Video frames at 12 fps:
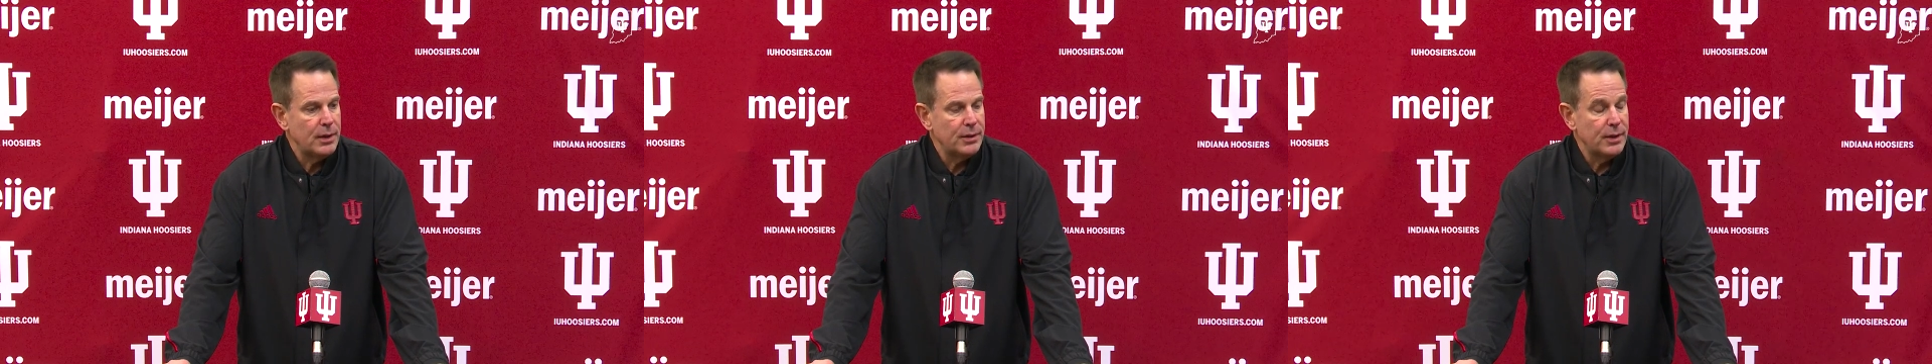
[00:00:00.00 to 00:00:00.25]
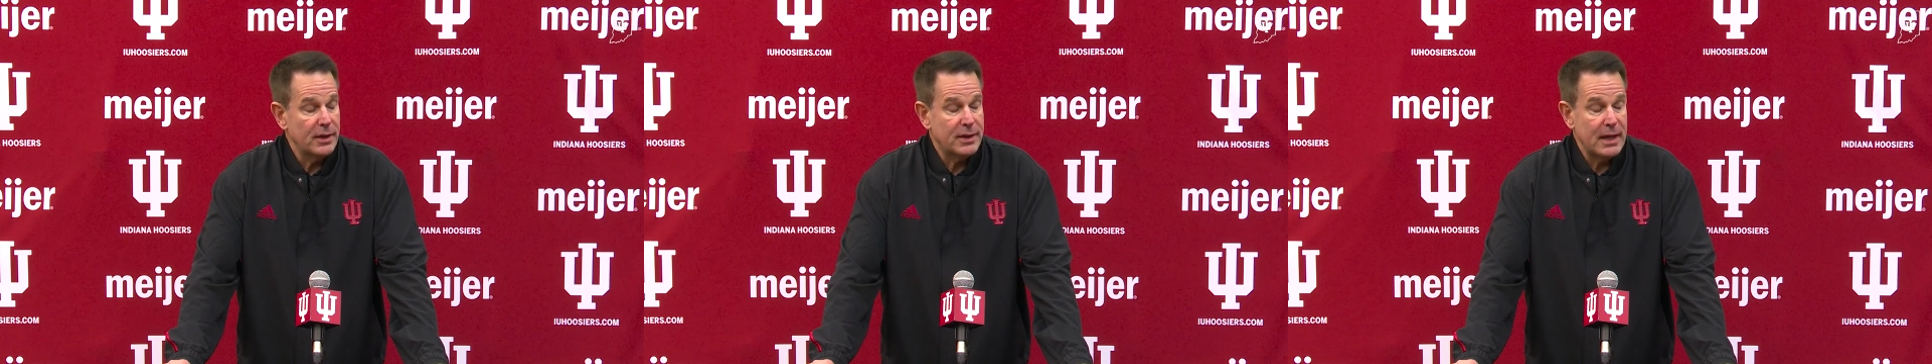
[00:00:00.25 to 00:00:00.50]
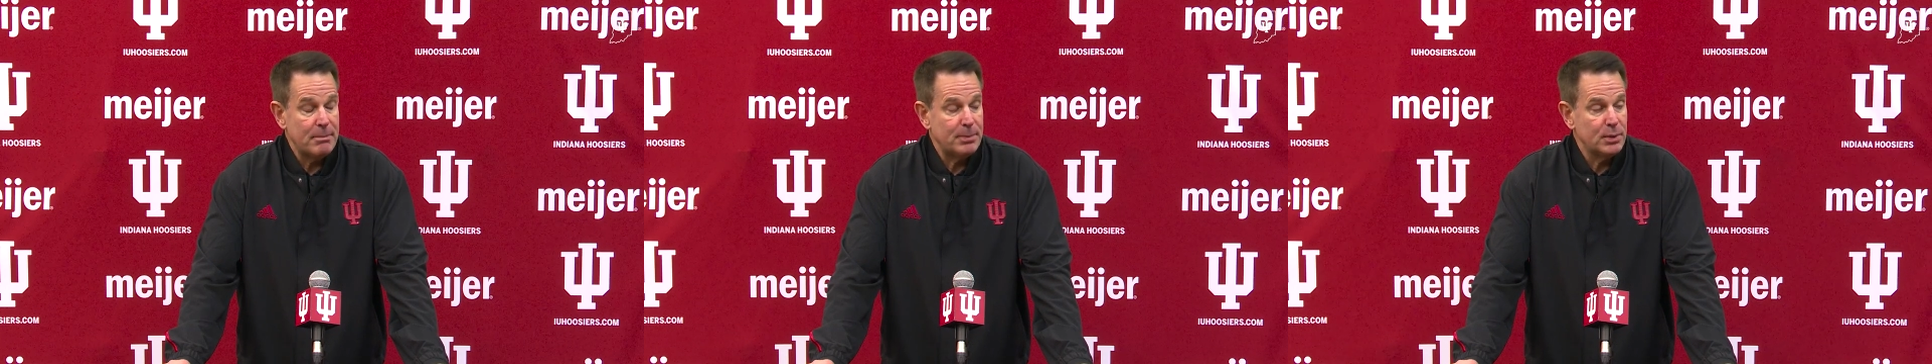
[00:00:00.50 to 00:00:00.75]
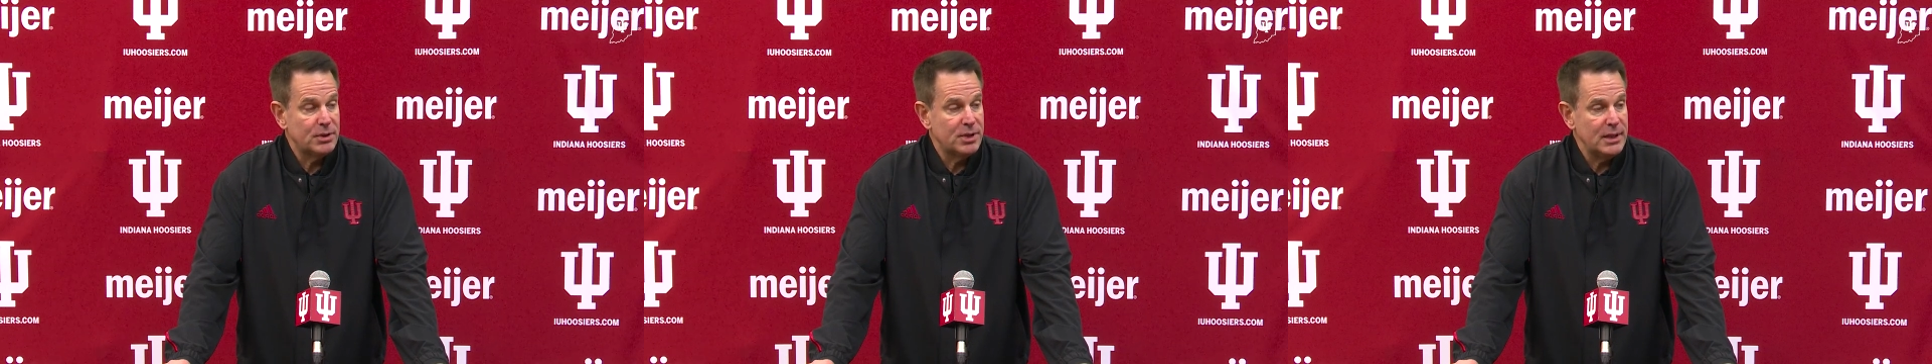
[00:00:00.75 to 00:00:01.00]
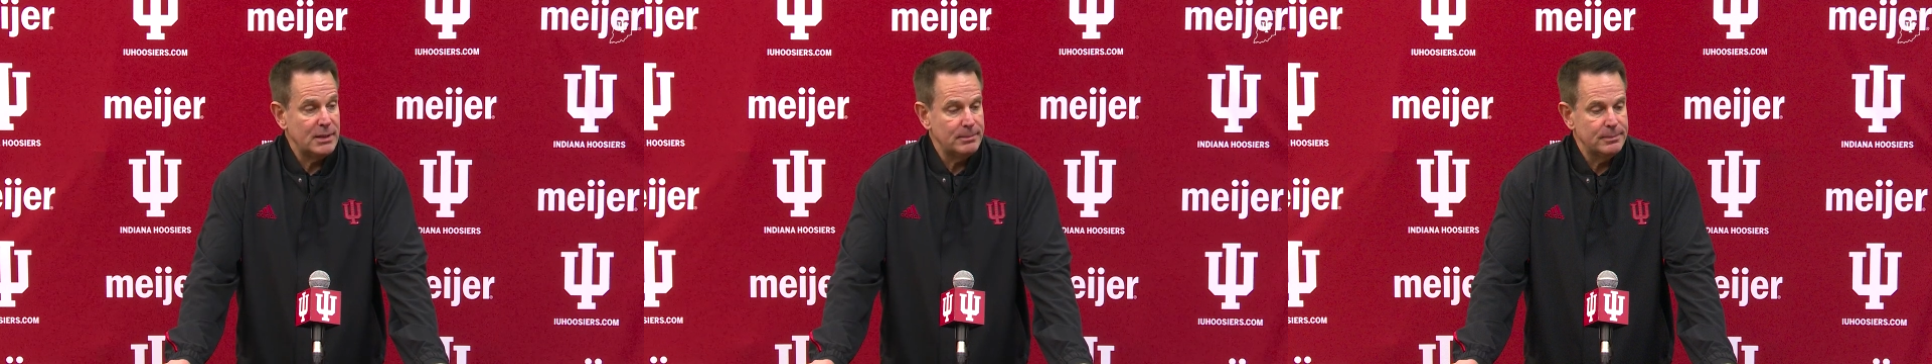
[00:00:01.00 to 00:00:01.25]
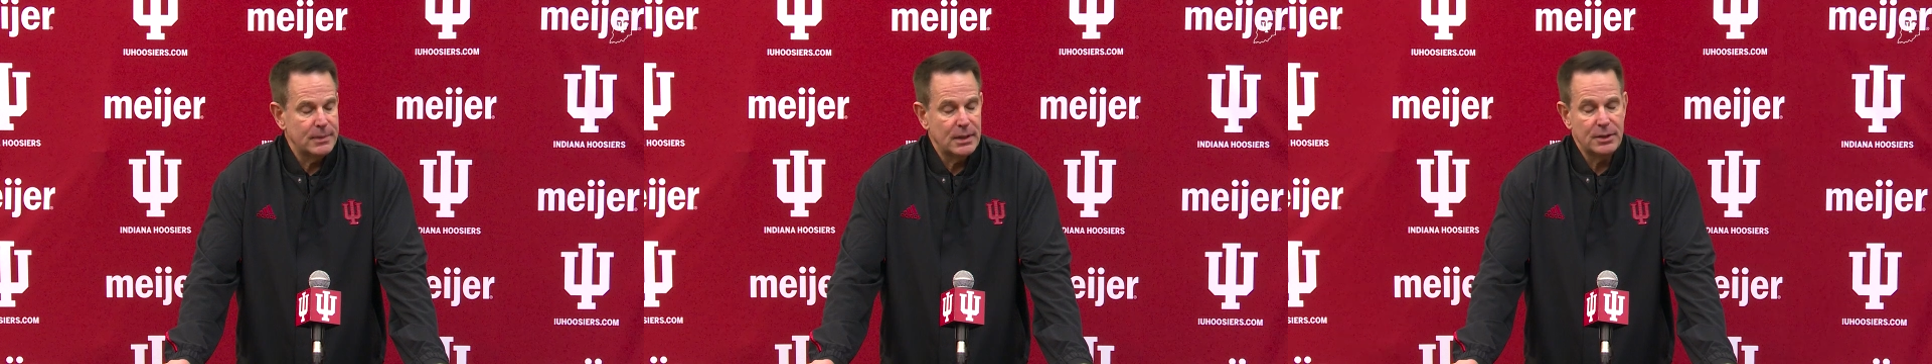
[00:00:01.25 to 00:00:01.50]
they're a capable team,
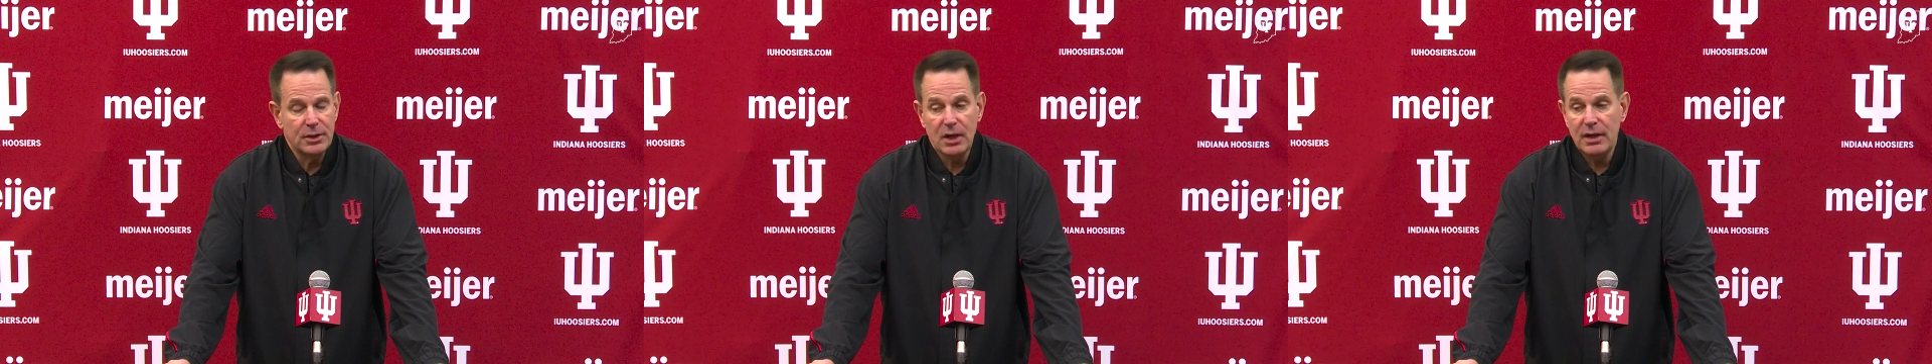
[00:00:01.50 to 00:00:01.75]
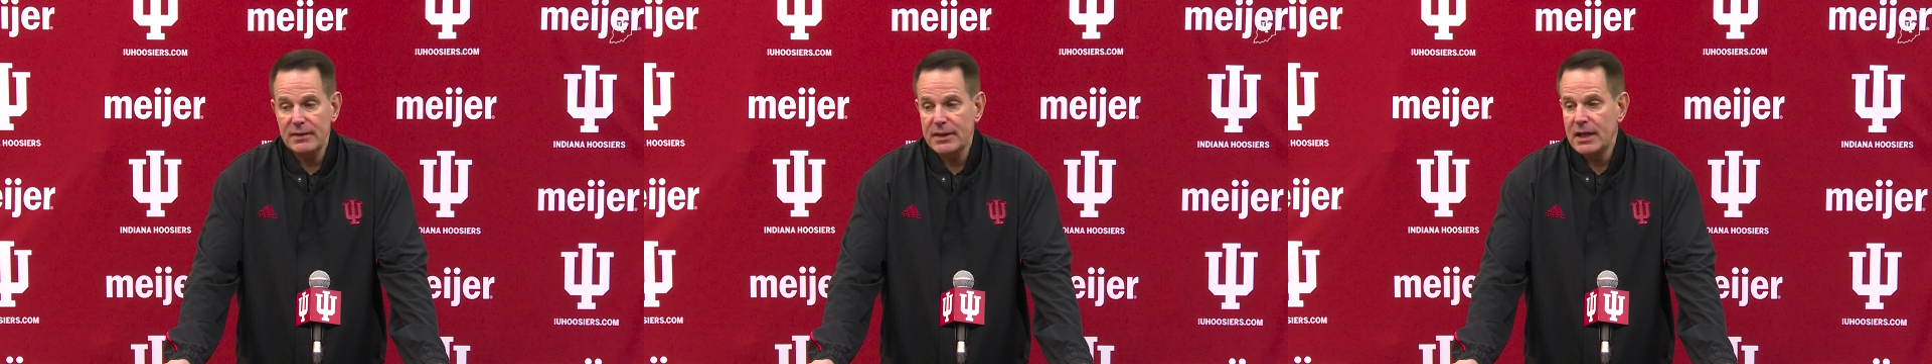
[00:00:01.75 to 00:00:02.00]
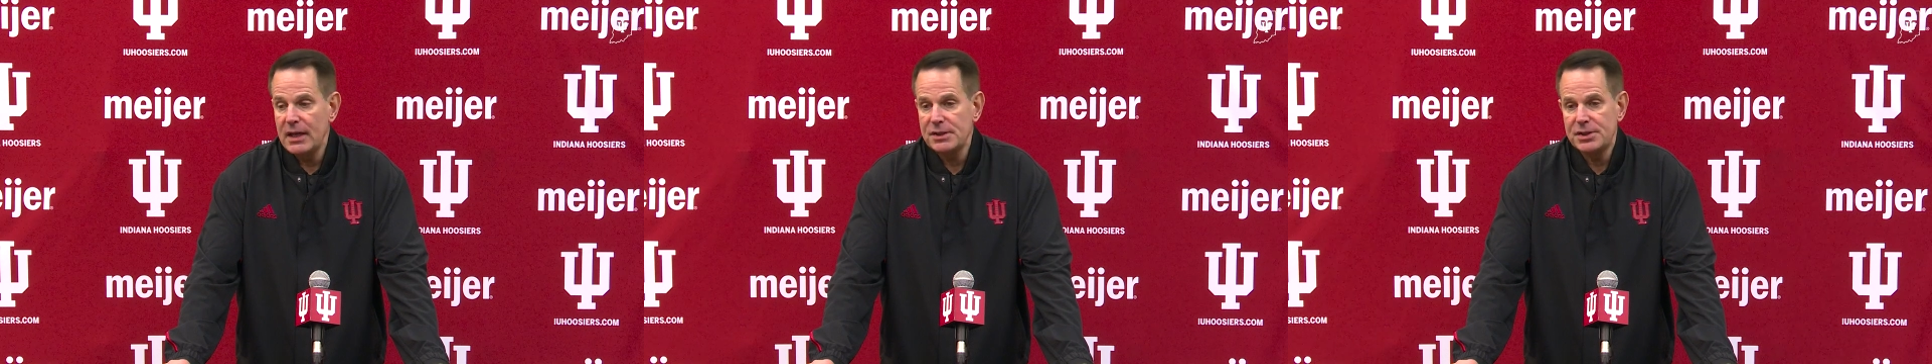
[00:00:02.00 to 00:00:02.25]
and they're not having the kind of